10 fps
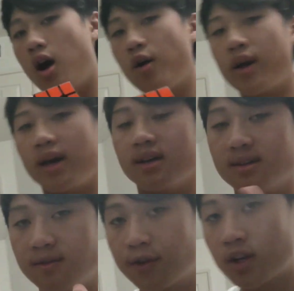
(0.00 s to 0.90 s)
Okay,
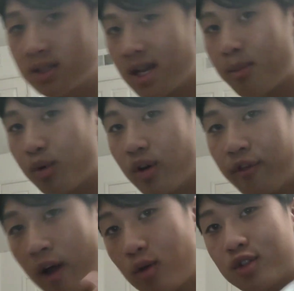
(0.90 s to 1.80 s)
for example, if
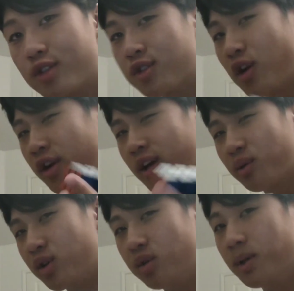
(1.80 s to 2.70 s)
I was just starting out
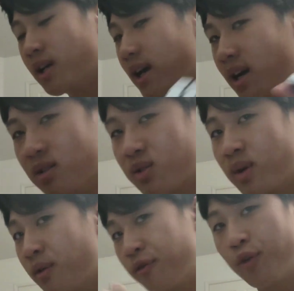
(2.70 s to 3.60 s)
cubing and I was
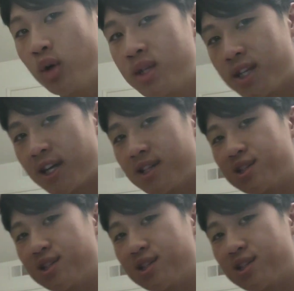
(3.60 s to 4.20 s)
around 40 seconds